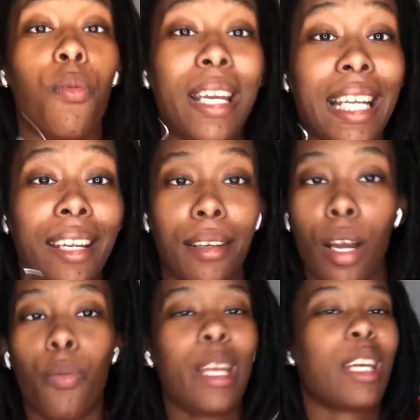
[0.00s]
Weeding.
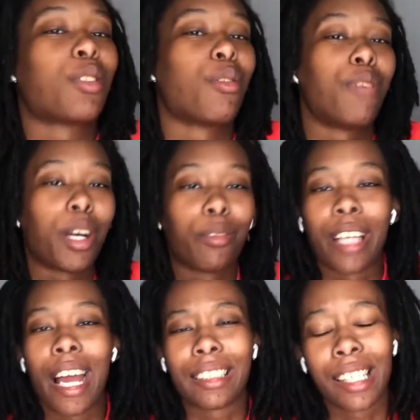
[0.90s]
Weeding is so fucking
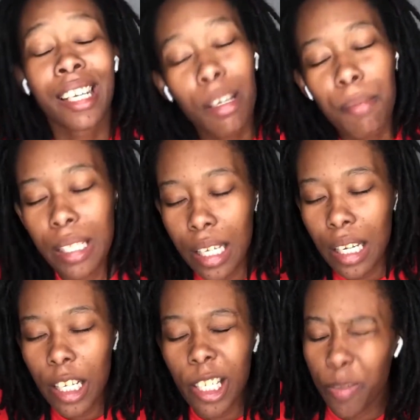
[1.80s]
relaxing. It can be
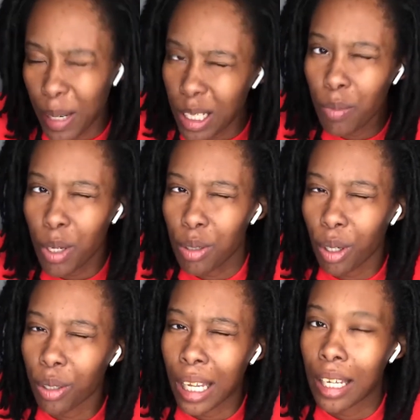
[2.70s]
tedious, especially when you
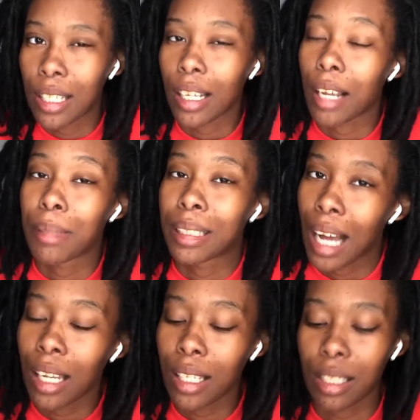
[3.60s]
start getting into like
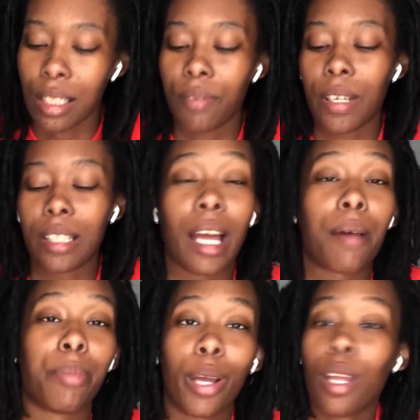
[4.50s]
mandalas and stuff like
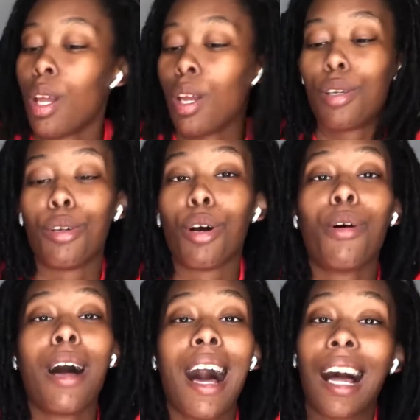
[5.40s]
that. But, you
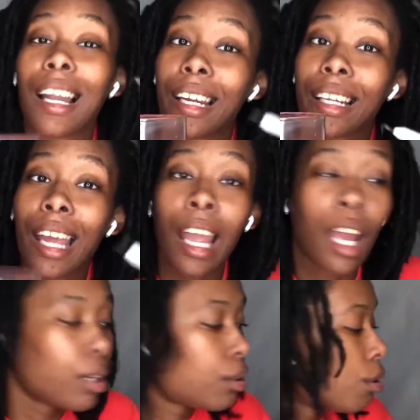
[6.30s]
know, I light a
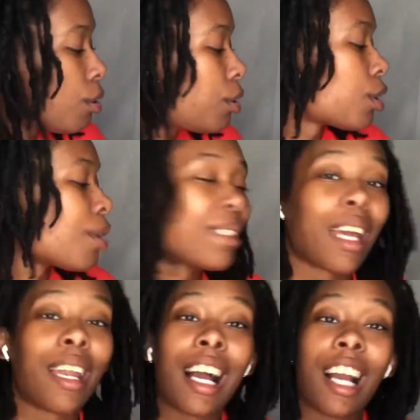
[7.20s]
candle, you know what I'm
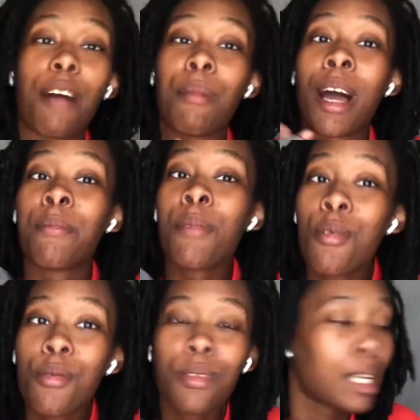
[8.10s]
saying? I got my
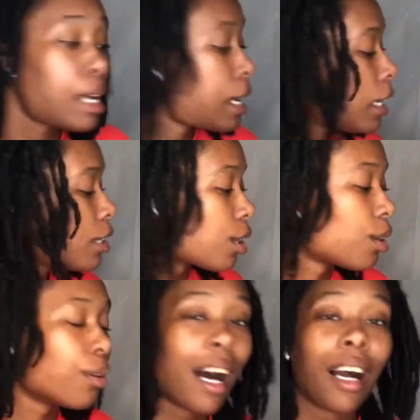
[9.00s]
music,
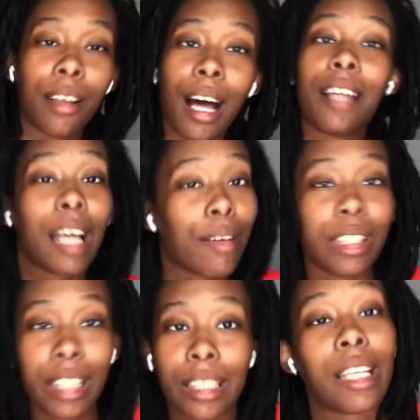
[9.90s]
so I
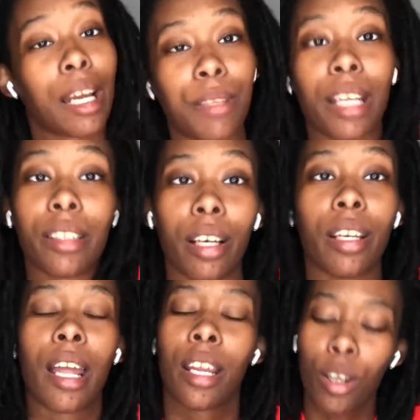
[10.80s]
definitely get the damn thing done.
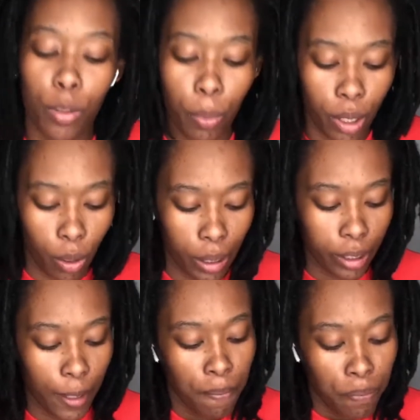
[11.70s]
And it goes pretty
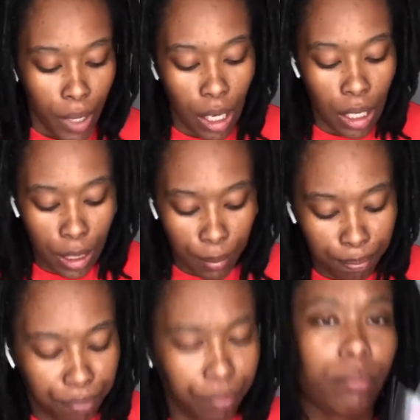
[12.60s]
quickly.
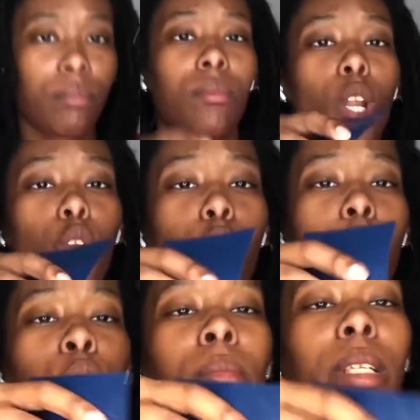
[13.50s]
So
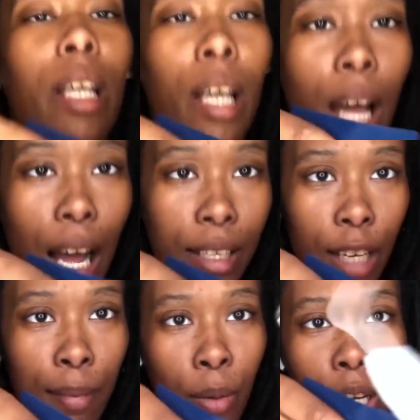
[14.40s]
I
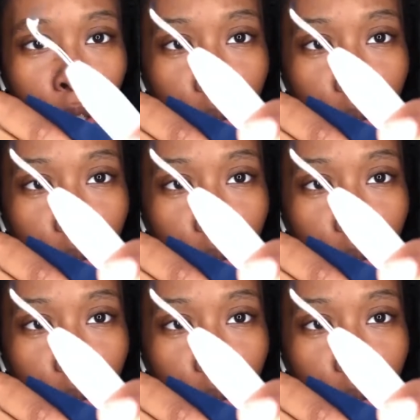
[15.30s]
take my weeding